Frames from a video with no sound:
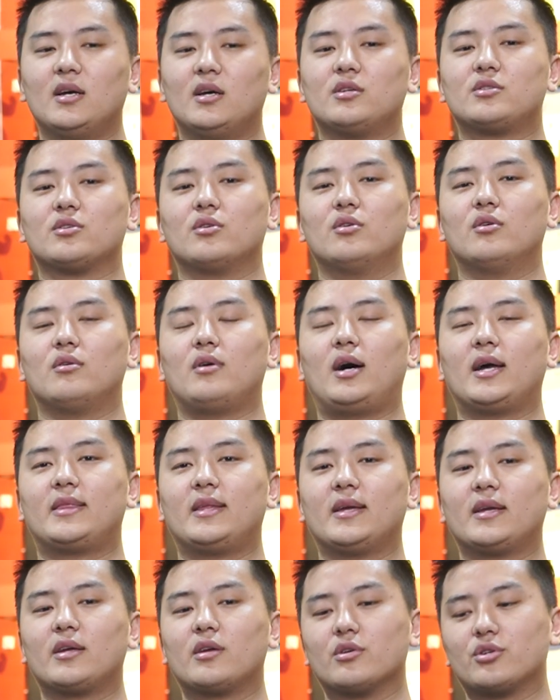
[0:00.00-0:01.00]
So I
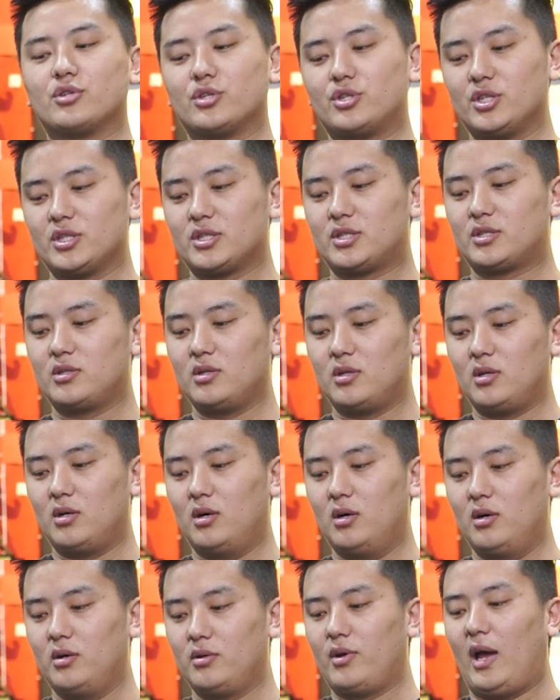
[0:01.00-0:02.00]
think you should just
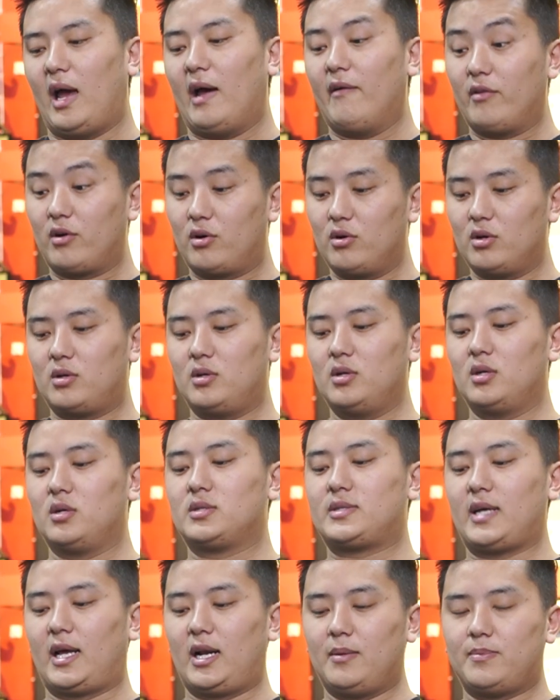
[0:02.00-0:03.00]
you have a good
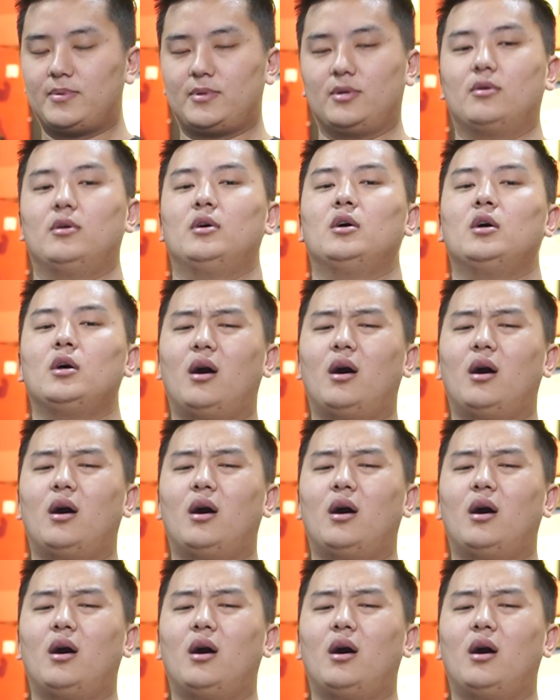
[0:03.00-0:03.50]
setup, so